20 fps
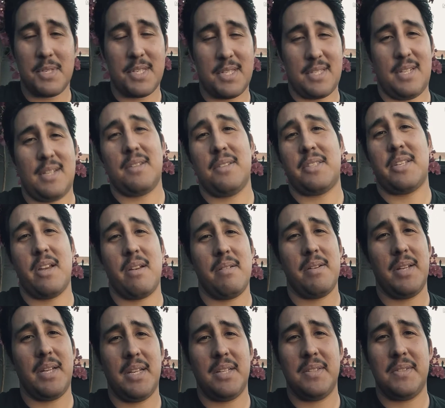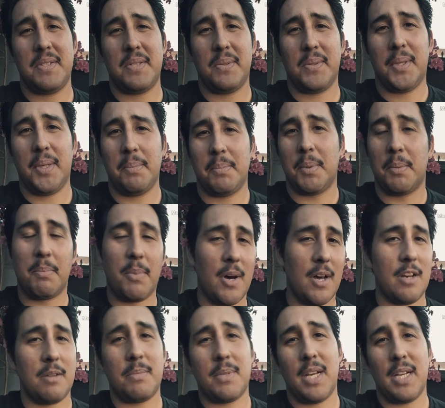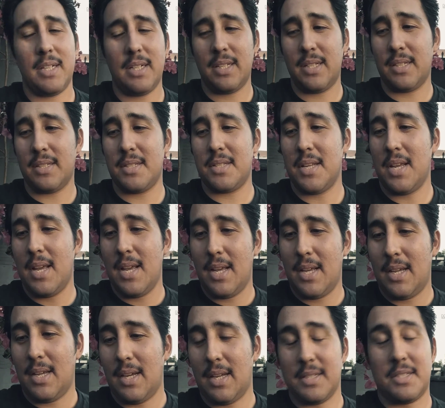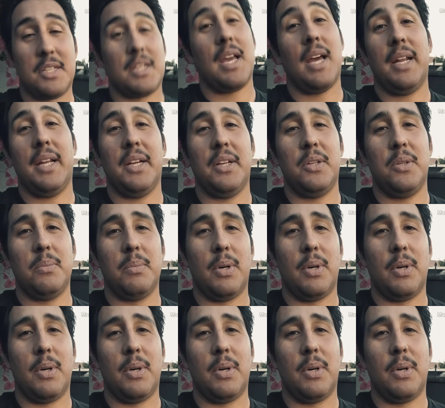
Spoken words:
still tearing into it, but bottom line is it's getting a new